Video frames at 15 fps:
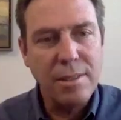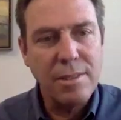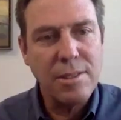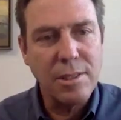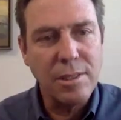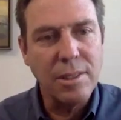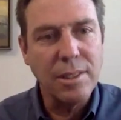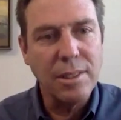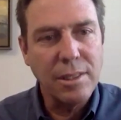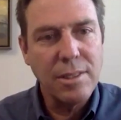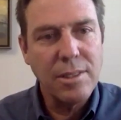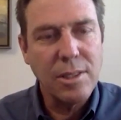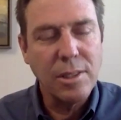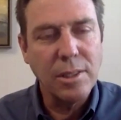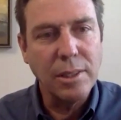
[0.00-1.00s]
certainly,
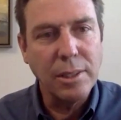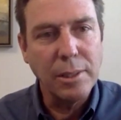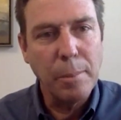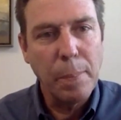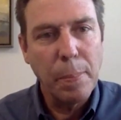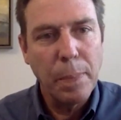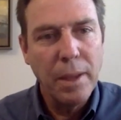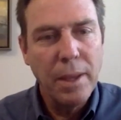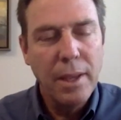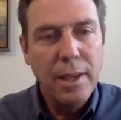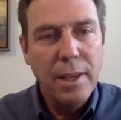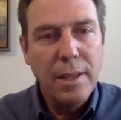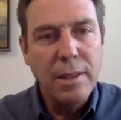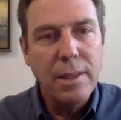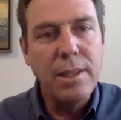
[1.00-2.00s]
certainly.
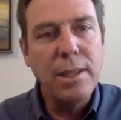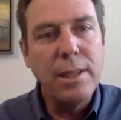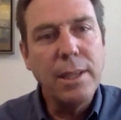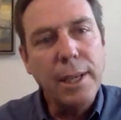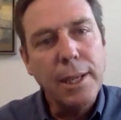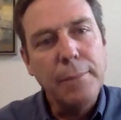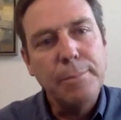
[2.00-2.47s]
The